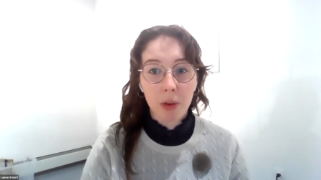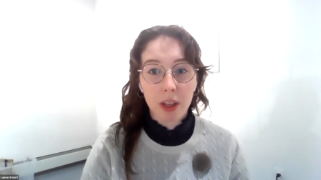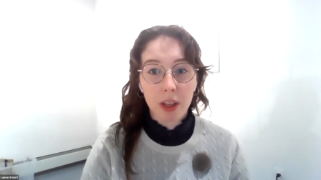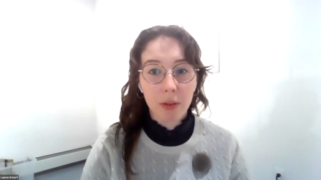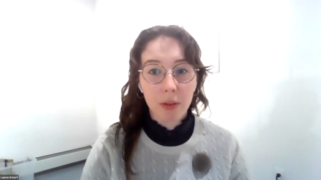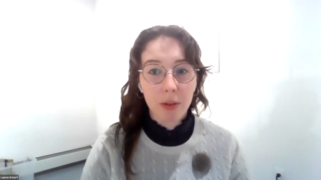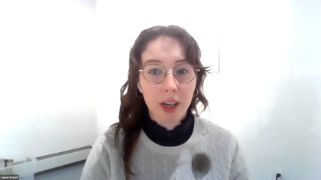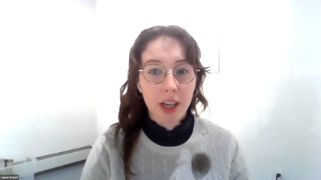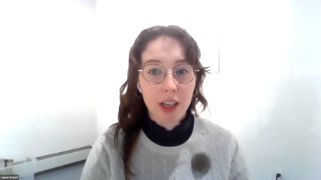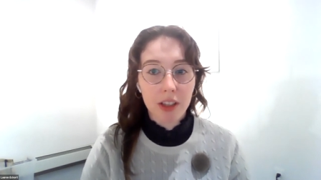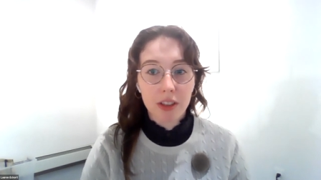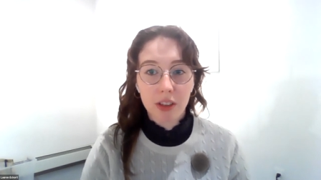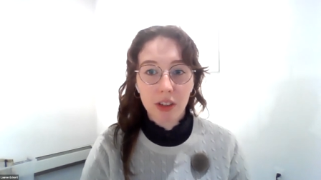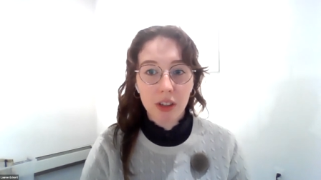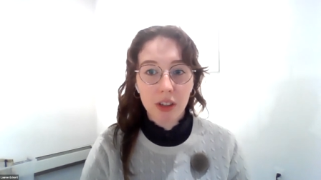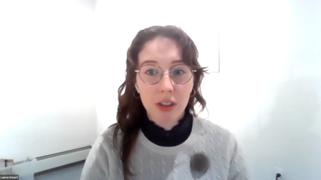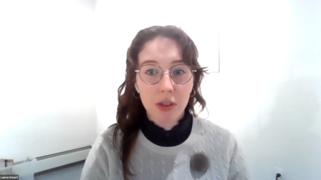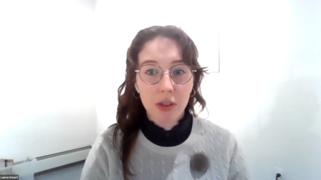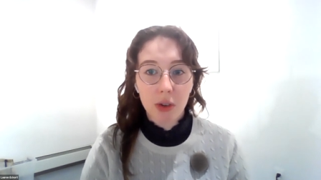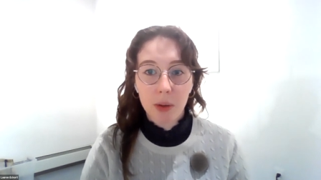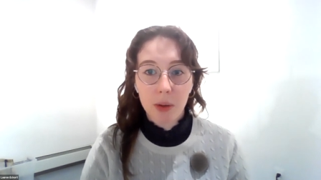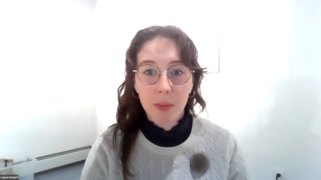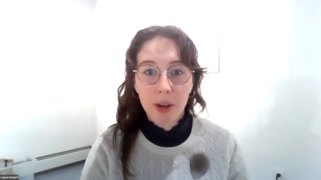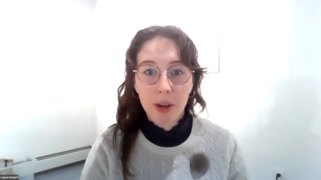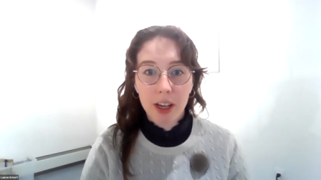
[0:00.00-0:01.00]
Like when I started
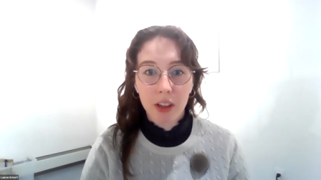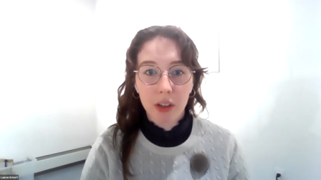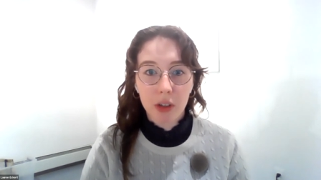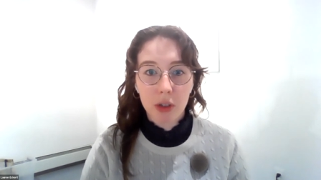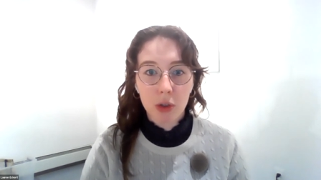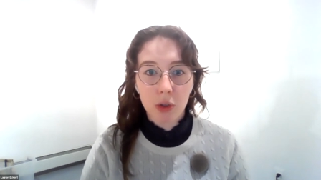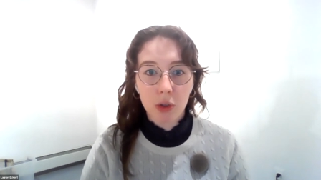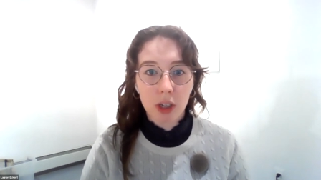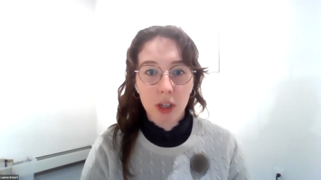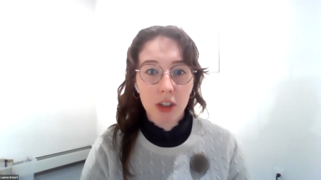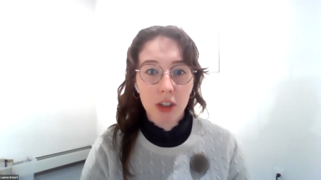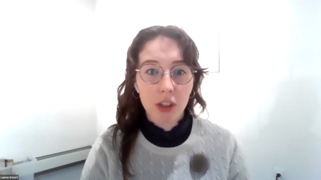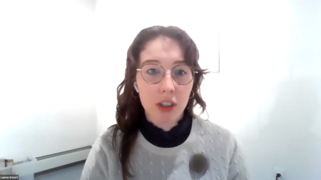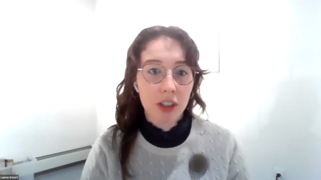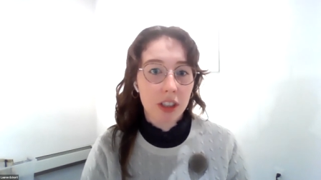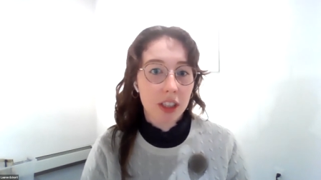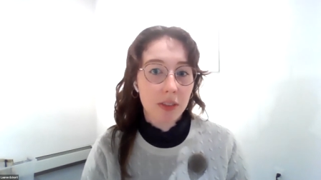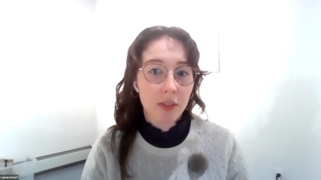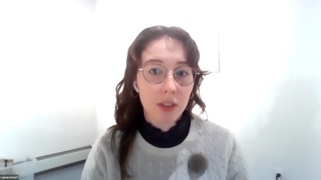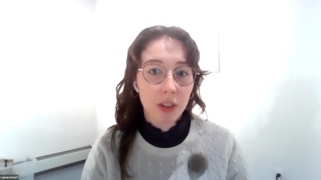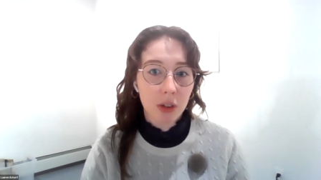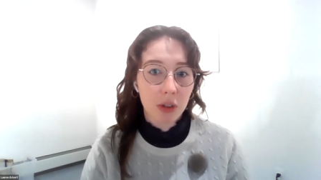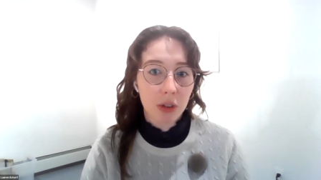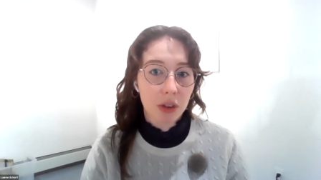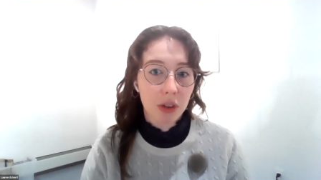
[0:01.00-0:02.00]
doing my illustrations,
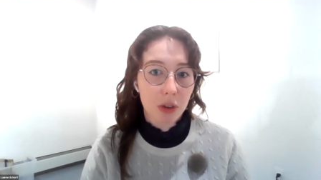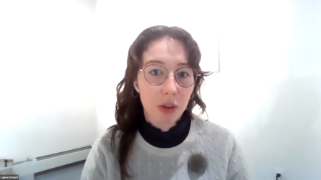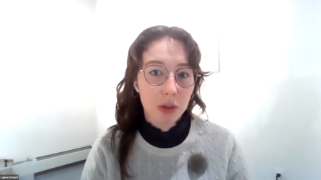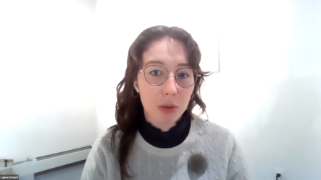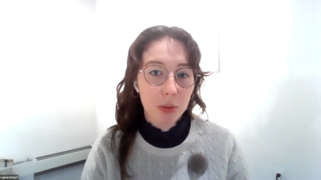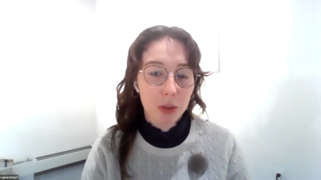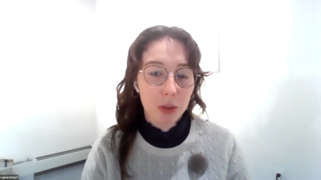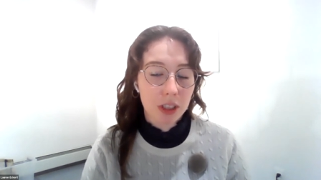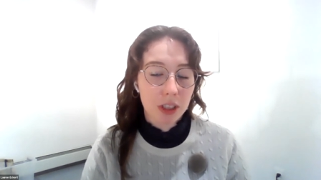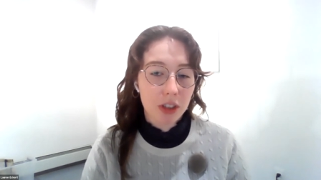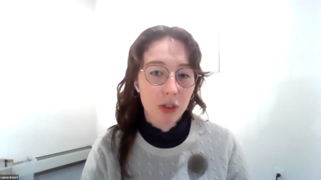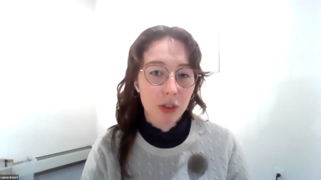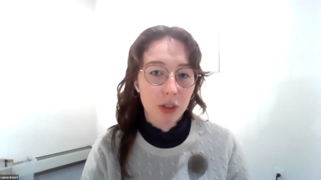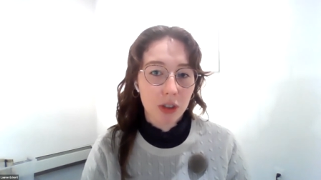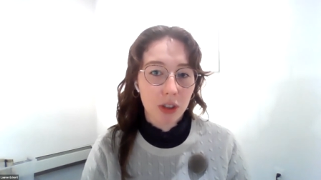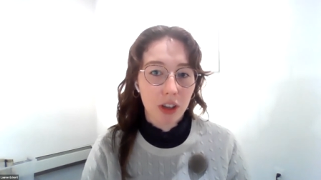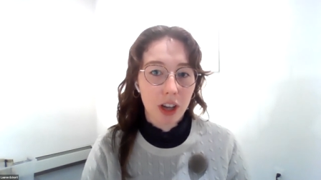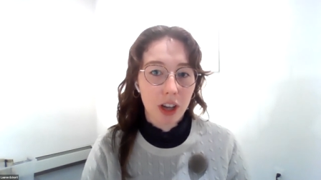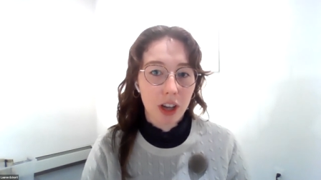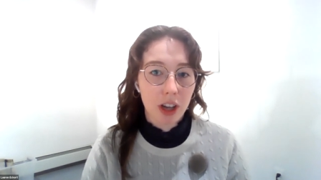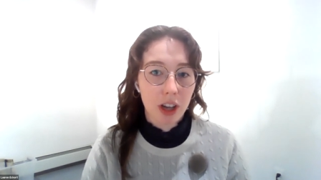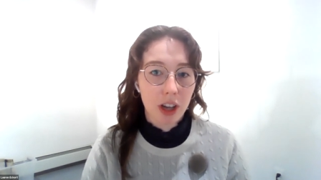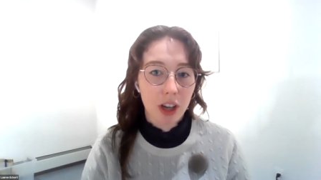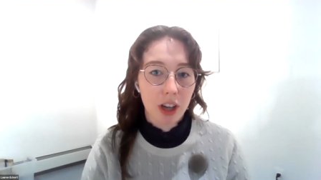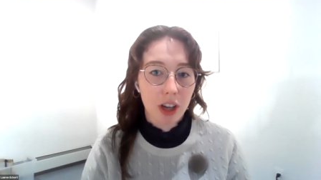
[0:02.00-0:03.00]
even though those were
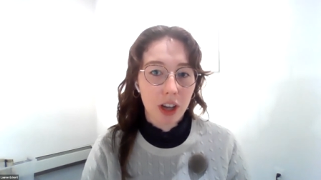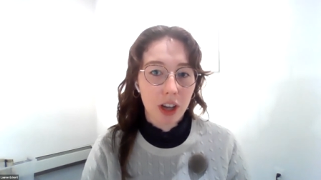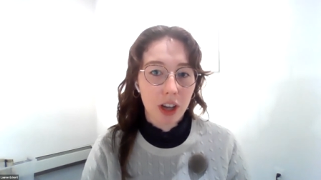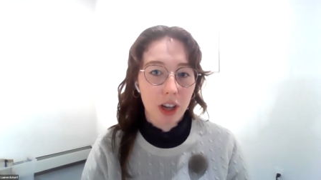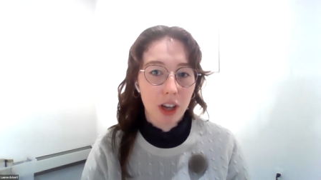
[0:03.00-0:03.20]
digital,